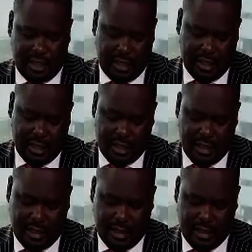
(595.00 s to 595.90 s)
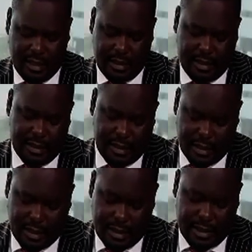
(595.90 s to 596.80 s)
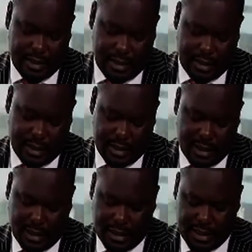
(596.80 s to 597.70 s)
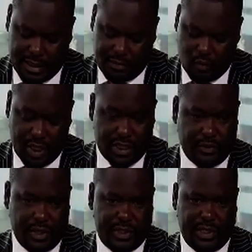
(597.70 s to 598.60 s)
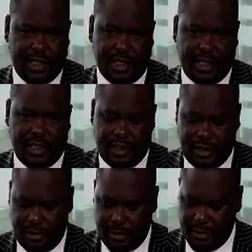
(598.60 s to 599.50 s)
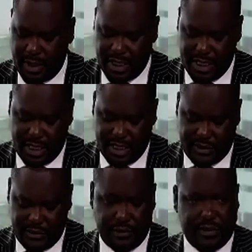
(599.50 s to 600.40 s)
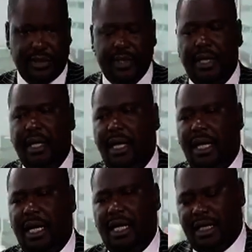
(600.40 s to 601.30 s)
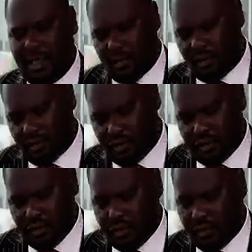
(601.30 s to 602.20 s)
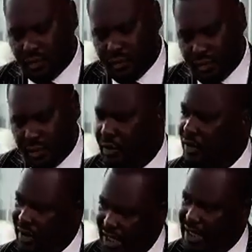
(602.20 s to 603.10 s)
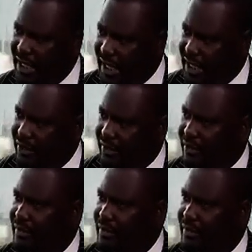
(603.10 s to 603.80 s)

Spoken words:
And there are some ones which my brother here has used, and I didn't want to go that direction.